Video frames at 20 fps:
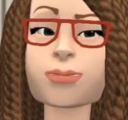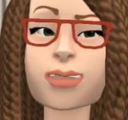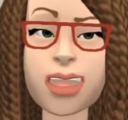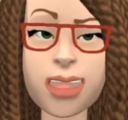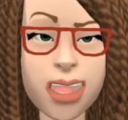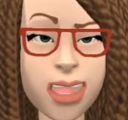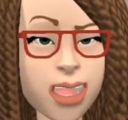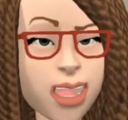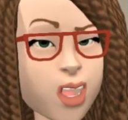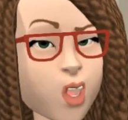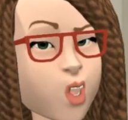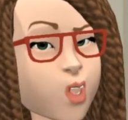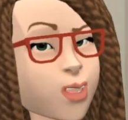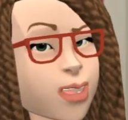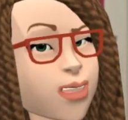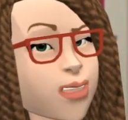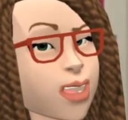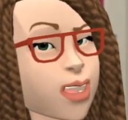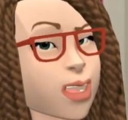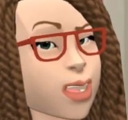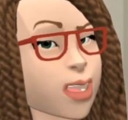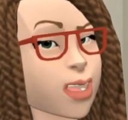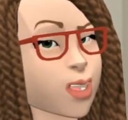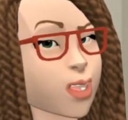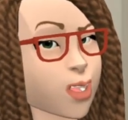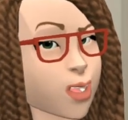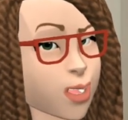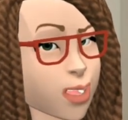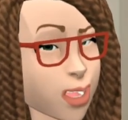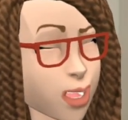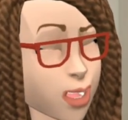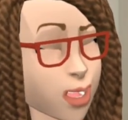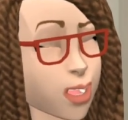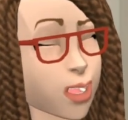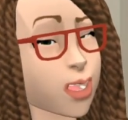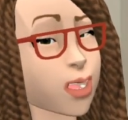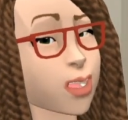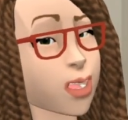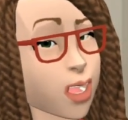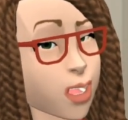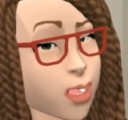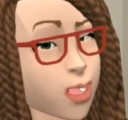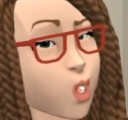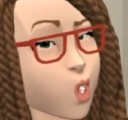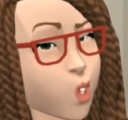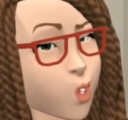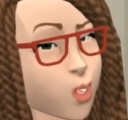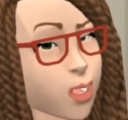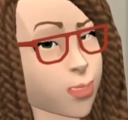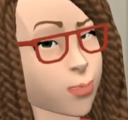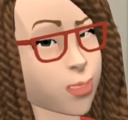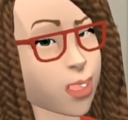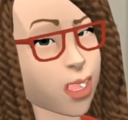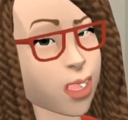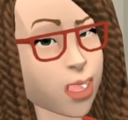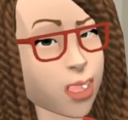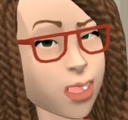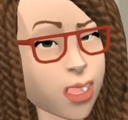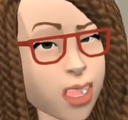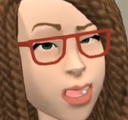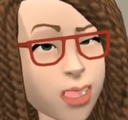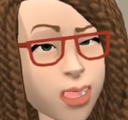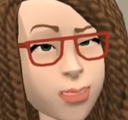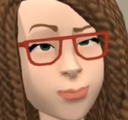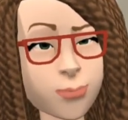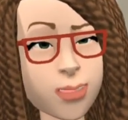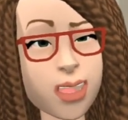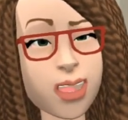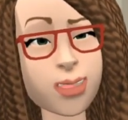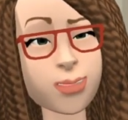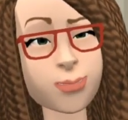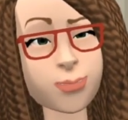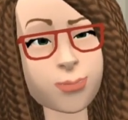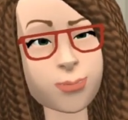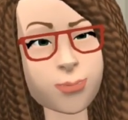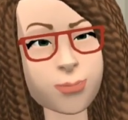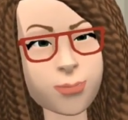It includes every journal entry since your company's inception.